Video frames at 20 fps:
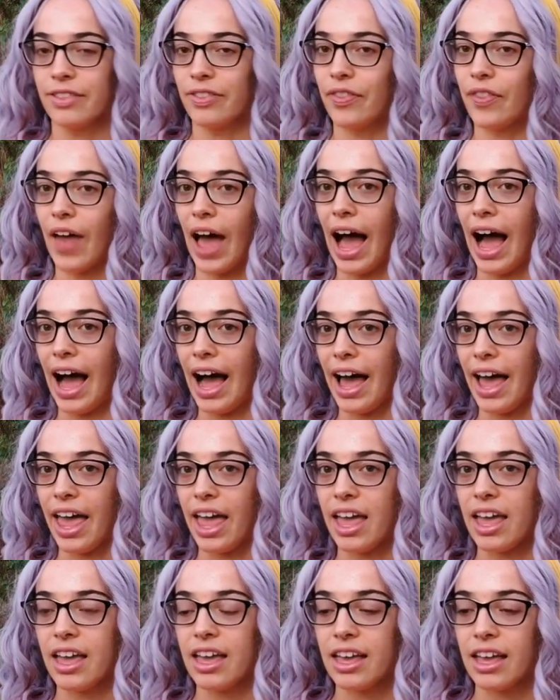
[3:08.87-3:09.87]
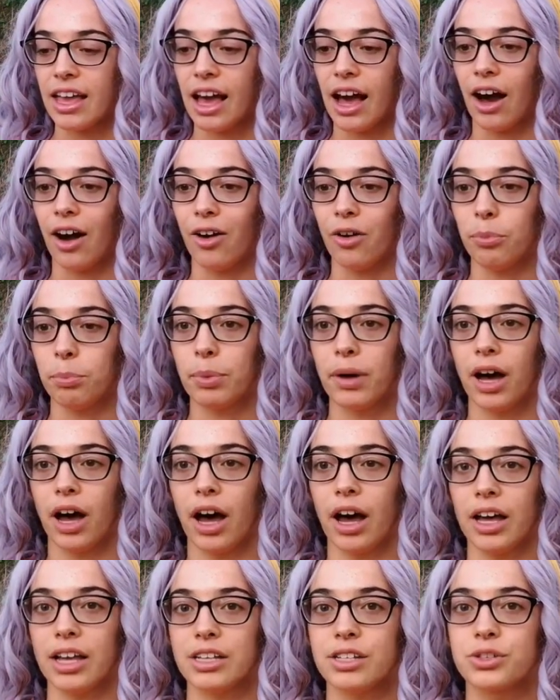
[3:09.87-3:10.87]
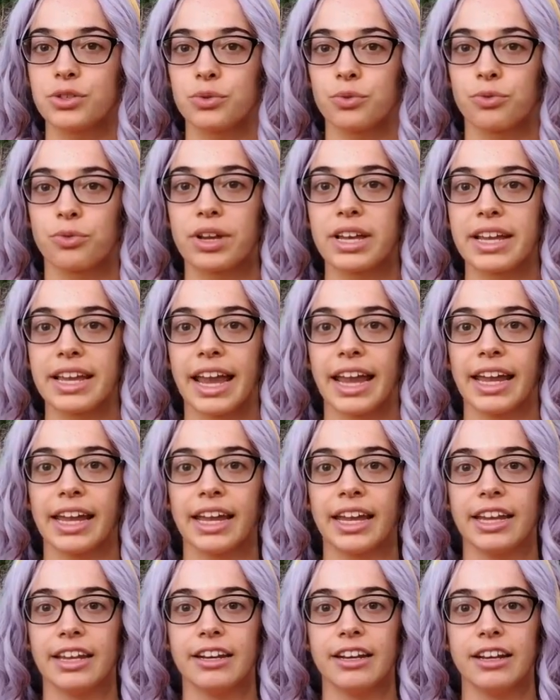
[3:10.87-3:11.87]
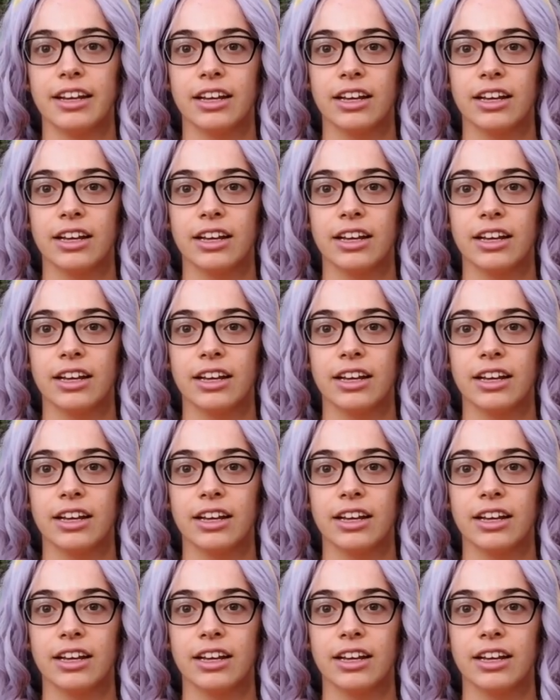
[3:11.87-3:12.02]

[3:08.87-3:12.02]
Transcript: that help us regain